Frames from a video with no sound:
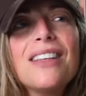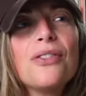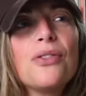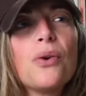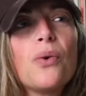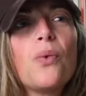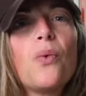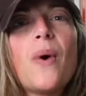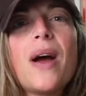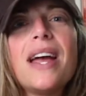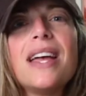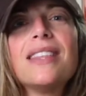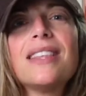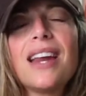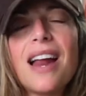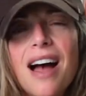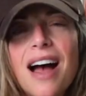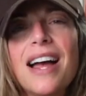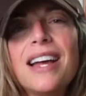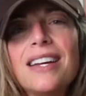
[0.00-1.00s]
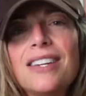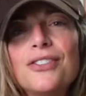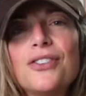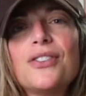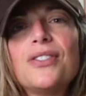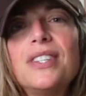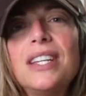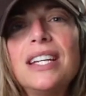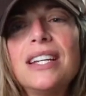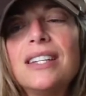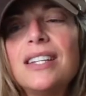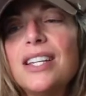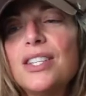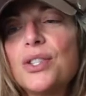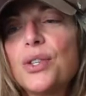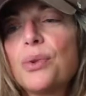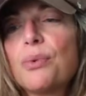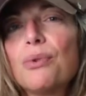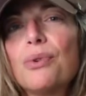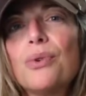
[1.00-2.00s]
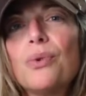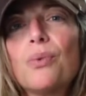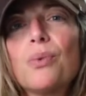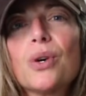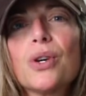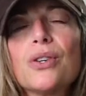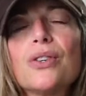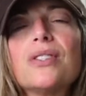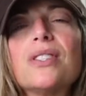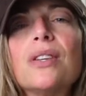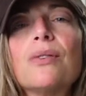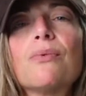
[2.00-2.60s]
The way that I understand is through words